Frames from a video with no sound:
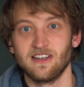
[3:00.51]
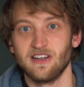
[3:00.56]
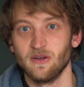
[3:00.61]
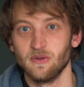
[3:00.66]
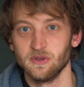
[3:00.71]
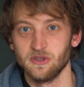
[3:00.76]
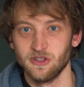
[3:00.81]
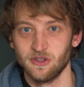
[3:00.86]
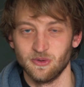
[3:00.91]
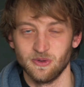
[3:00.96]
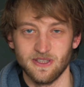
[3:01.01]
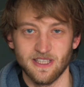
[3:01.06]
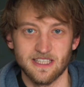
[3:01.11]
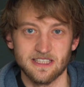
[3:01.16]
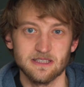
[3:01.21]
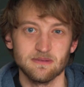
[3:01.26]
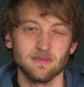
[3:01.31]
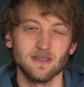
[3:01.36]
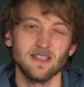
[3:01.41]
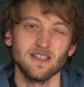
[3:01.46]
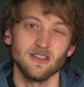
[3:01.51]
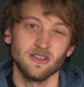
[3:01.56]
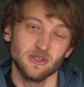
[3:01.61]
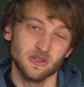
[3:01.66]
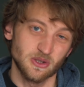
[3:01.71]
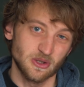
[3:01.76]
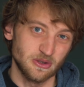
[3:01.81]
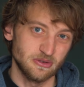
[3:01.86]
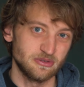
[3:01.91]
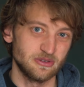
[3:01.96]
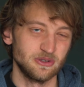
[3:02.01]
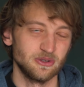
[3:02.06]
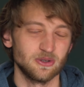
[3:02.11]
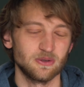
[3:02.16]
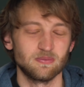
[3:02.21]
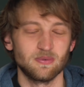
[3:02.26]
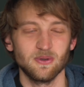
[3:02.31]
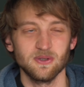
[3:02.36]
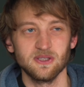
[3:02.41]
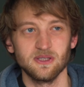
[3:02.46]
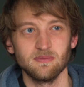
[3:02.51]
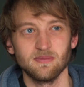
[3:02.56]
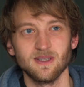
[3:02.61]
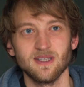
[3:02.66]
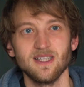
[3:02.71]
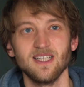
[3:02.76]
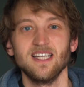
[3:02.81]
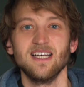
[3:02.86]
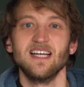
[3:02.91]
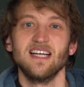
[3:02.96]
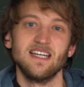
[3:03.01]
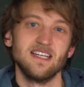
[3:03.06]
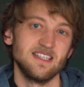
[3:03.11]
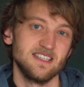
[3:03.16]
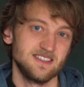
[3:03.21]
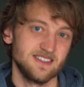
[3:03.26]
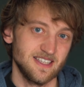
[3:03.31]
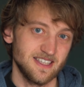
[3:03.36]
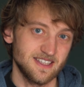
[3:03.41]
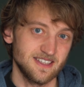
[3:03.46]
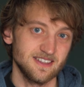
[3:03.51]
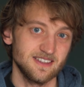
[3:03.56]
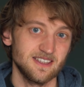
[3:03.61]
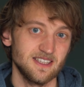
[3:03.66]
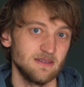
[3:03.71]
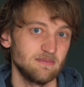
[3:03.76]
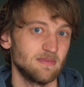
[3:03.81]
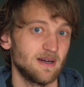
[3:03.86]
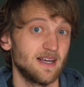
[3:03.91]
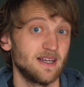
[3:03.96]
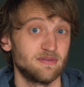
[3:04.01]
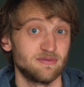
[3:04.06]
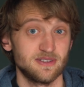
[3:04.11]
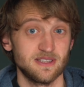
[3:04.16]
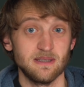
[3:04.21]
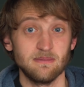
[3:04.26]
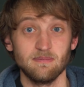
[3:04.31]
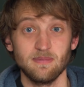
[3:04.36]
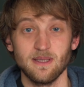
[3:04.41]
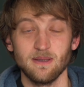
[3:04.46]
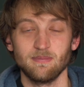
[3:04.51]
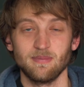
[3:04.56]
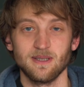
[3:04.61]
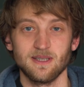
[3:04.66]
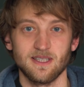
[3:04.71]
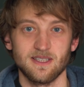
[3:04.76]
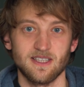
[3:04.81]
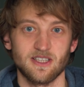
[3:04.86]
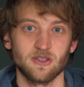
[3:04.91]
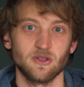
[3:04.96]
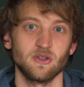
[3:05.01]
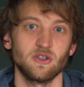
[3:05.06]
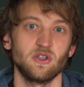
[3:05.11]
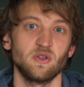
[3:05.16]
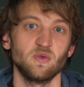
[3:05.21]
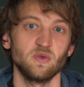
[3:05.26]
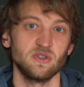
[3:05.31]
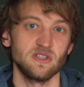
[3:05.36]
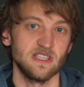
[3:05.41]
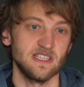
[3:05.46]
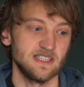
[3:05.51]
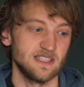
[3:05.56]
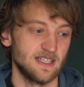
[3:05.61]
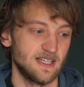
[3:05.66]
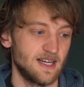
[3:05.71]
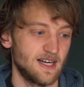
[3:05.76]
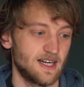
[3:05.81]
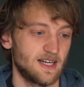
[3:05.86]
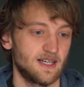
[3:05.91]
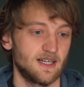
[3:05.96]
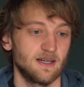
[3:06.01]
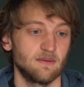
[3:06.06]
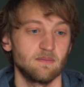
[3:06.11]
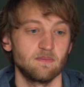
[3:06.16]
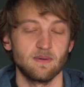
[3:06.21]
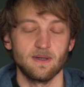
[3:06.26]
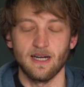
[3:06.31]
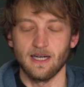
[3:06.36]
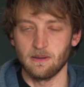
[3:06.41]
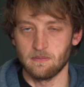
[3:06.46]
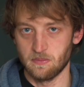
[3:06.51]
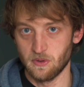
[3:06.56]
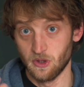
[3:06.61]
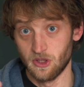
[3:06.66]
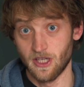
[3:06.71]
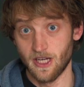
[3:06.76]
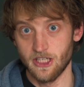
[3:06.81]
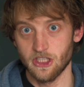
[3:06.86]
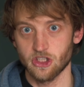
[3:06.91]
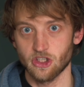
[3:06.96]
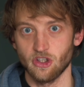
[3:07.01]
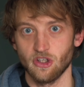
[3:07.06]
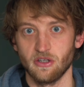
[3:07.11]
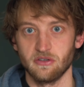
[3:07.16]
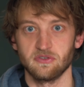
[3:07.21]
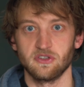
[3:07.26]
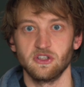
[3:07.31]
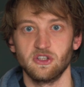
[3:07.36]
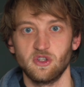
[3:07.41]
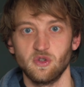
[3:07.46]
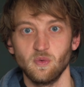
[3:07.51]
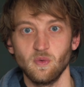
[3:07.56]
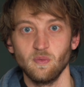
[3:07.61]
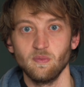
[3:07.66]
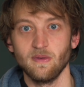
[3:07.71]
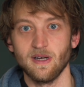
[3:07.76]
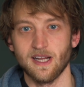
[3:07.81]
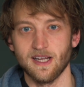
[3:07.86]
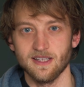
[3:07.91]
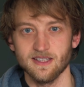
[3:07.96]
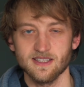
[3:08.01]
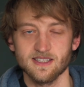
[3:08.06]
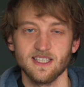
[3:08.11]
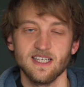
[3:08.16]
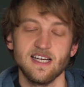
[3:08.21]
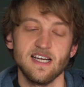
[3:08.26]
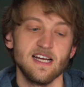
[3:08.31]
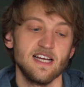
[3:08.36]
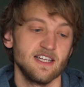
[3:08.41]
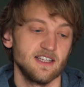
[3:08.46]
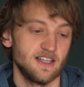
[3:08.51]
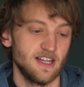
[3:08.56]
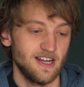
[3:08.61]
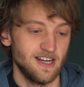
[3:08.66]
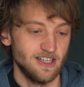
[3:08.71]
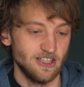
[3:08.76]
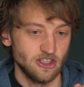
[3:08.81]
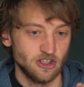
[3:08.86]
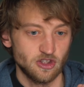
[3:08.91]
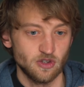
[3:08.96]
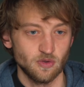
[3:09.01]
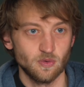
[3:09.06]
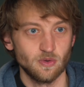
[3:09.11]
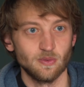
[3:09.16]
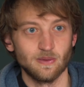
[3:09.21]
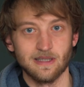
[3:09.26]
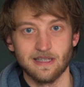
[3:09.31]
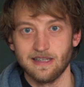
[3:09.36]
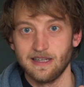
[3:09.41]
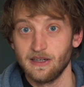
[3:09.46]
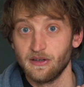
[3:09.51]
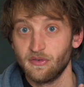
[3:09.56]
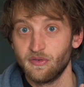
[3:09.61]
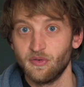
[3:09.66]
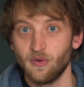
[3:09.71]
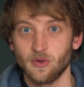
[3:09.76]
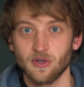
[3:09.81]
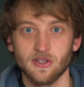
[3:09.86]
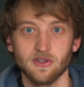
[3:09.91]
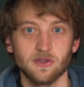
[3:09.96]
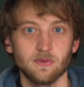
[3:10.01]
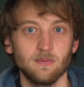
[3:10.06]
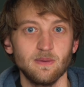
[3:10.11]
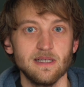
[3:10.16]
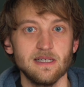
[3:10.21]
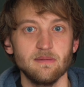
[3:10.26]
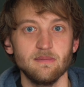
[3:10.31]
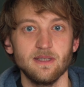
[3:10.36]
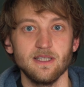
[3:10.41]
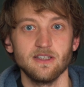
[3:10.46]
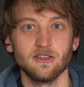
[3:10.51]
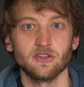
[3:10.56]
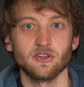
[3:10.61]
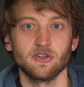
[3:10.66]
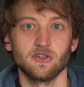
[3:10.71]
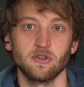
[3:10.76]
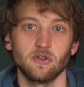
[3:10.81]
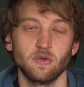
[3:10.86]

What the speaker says: closer to the animal, often not possible. The second tip, I've seen people that are not using their potential of the zoom lens. They shoot with 400 millimeter on a